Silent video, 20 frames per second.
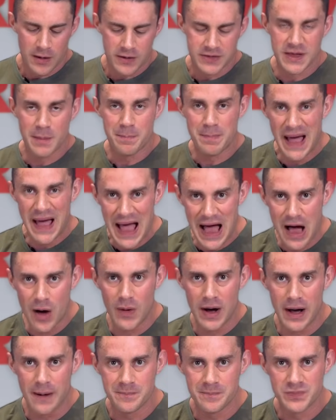The
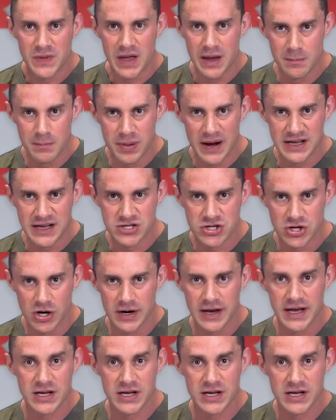power in BLOODSHOT